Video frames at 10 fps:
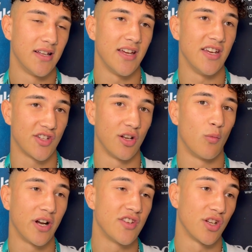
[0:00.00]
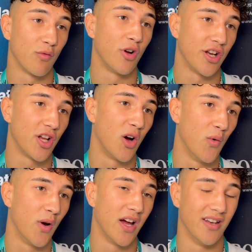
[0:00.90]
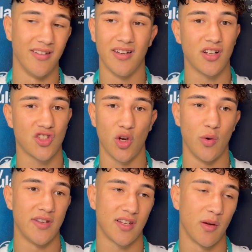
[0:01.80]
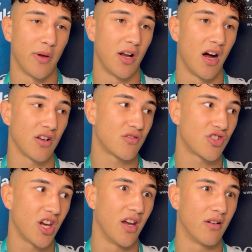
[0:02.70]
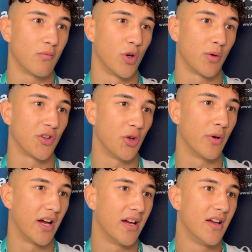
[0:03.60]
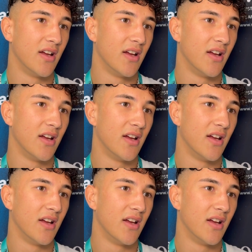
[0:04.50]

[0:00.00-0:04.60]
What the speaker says: he's going to really know. And two, he's going to be like, shit, what do I do with that?